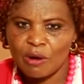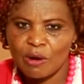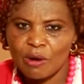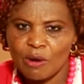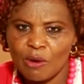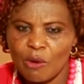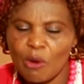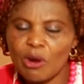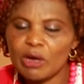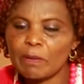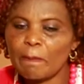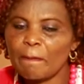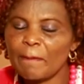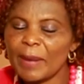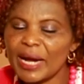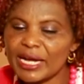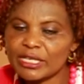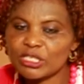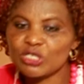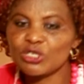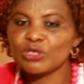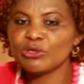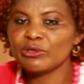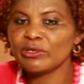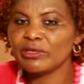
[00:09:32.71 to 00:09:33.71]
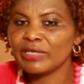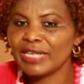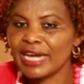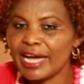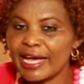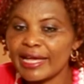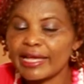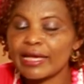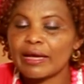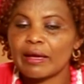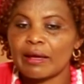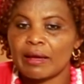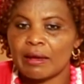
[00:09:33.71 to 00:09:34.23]
What part do you
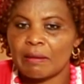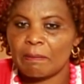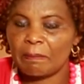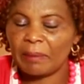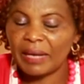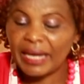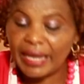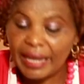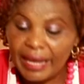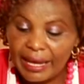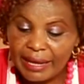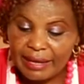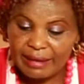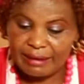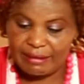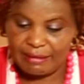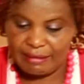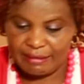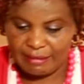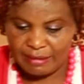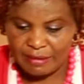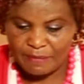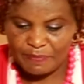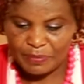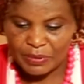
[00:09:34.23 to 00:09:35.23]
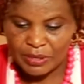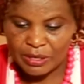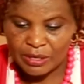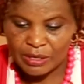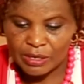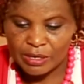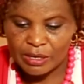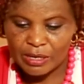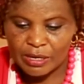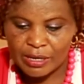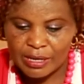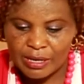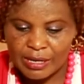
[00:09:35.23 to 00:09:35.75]
like playing?
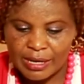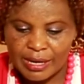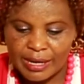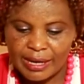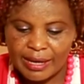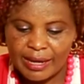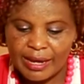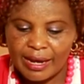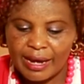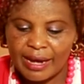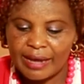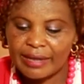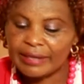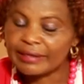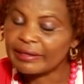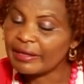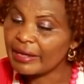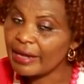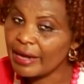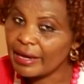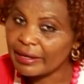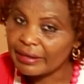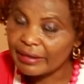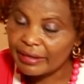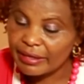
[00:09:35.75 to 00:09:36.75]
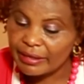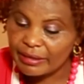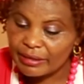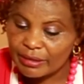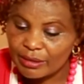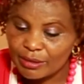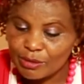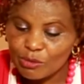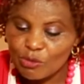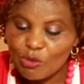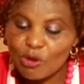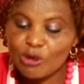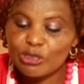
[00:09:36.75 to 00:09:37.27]
And
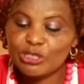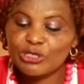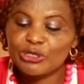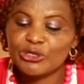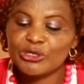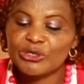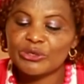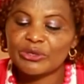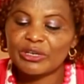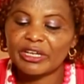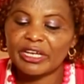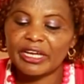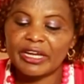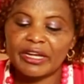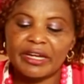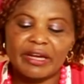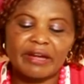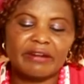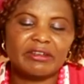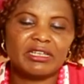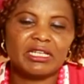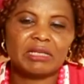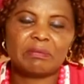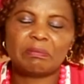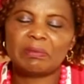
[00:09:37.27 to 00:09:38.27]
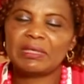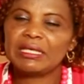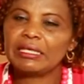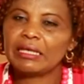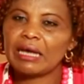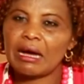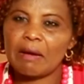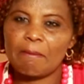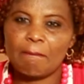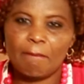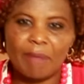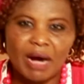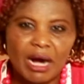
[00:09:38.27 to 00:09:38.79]
again, what do you care deeply
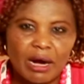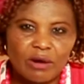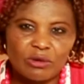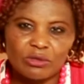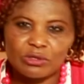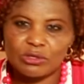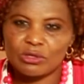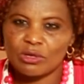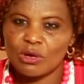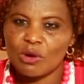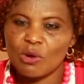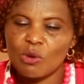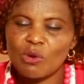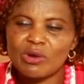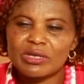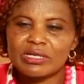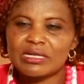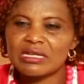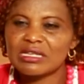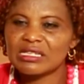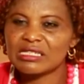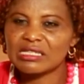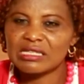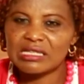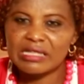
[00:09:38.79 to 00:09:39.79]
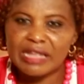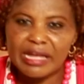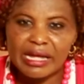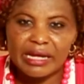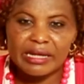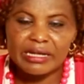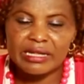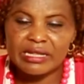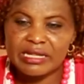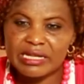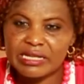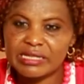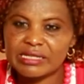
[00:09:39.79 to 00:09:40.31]
about? What is
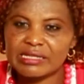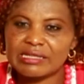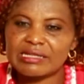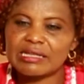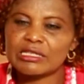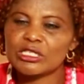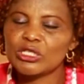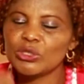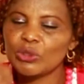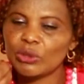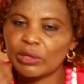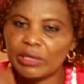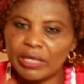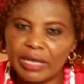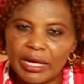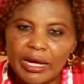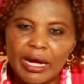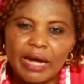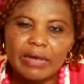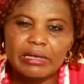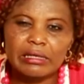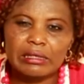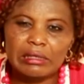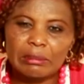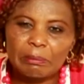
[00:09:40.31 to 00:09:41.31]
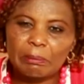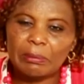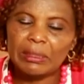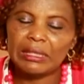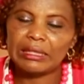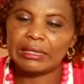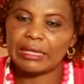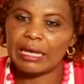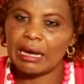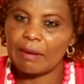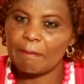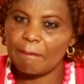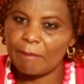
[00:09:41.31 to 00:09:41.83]
this that you care deeply
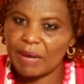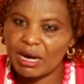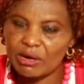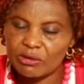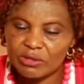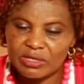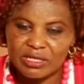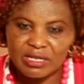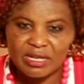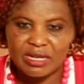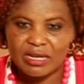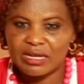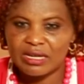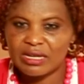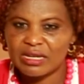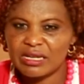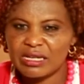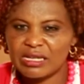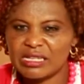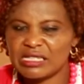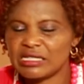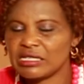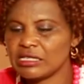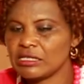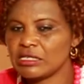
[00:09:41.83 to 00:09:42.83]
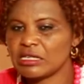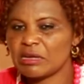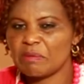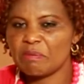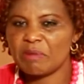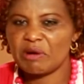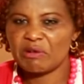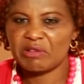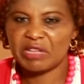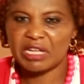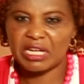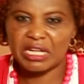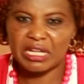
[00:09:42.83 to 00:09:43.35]
about? Is it
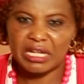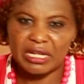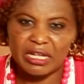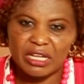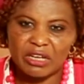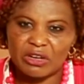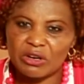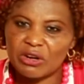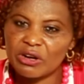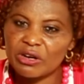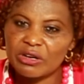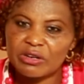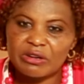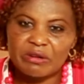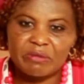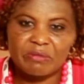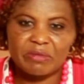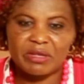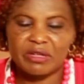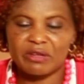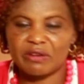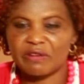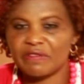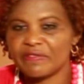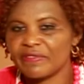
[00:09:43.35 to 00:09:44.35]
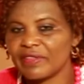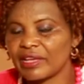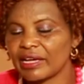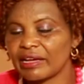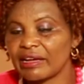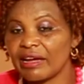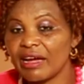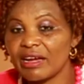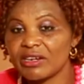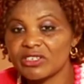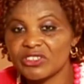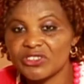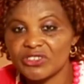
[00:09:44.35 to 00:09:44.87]
about the economy of the
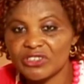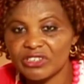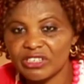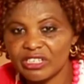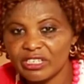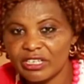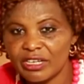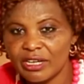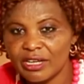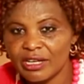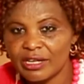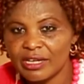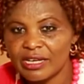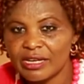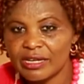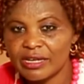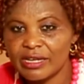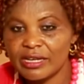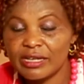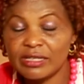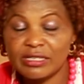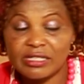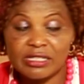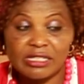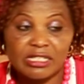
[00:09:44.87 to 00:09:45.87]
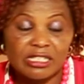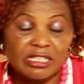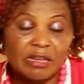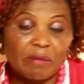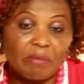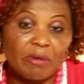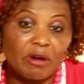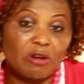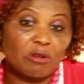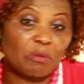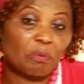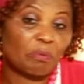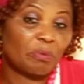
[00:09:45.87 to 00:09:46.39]
country? Is it
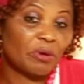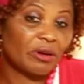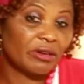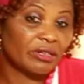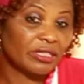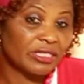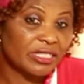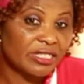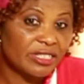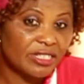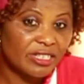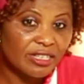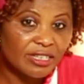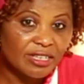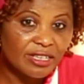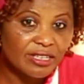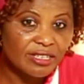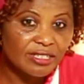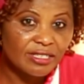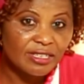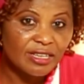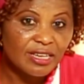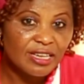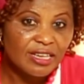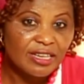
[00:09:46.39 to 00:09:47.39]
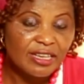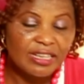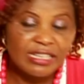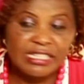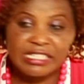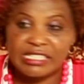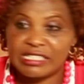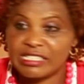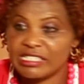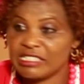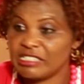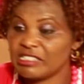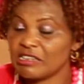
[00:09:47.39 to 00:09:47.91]
about politics?
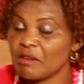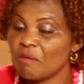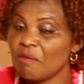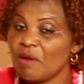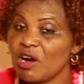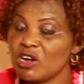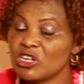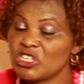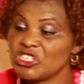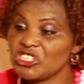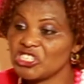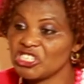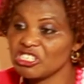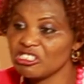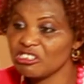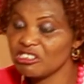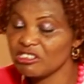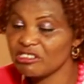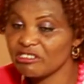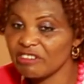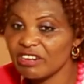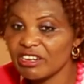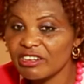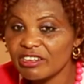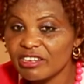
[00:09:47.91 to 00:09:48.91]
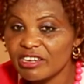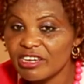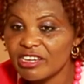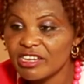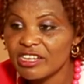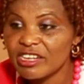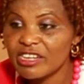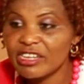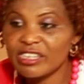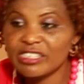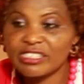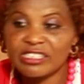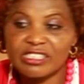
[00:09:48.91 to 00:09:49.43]
Is it about children?
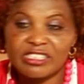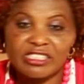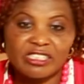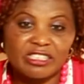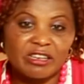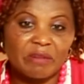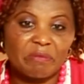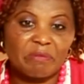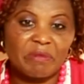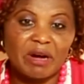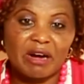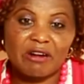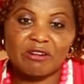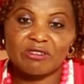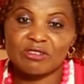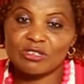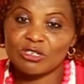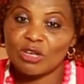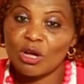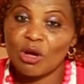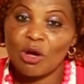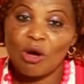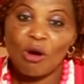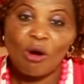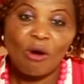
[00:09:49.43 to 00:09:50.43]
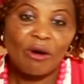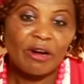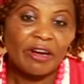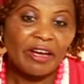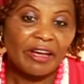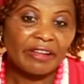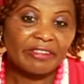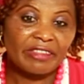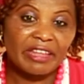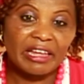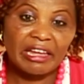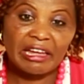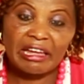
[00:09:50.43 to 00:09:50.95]
Is it about
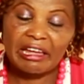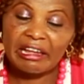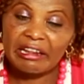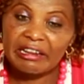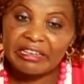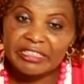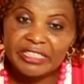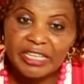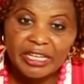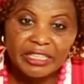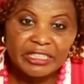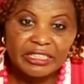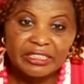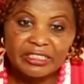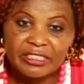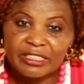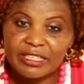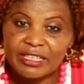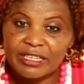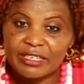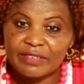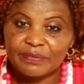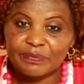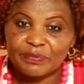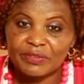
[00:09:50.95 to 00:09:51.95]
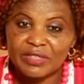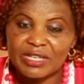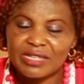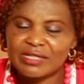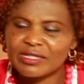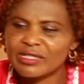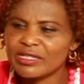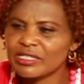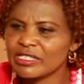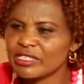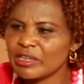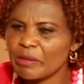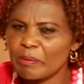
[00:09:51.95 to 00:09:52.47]
the elderly? Is
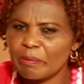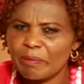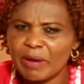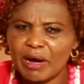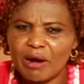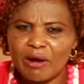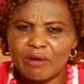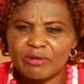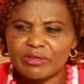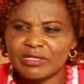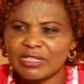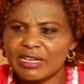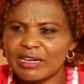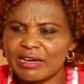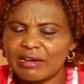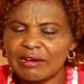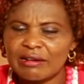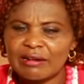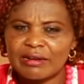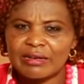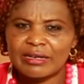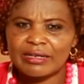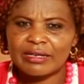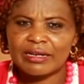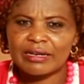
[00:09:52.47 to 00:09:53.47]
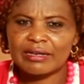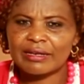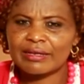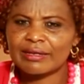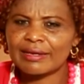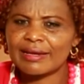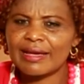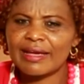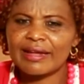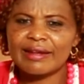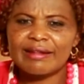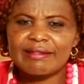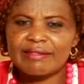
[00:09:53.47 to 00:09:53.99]
it about
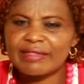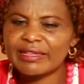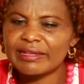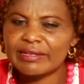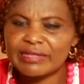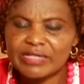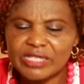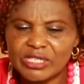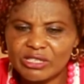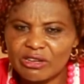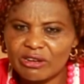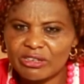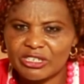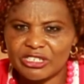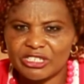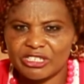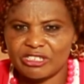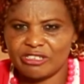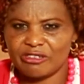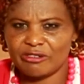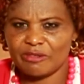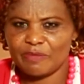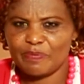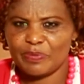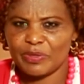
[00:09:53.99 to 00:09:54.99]
anything social?